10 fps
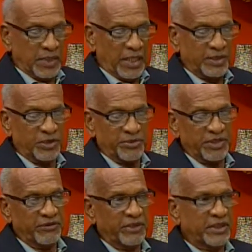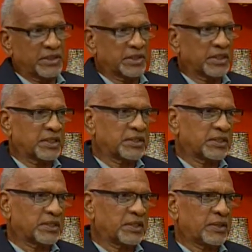I saw himself and Ezekiel
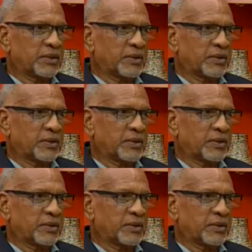sitting there.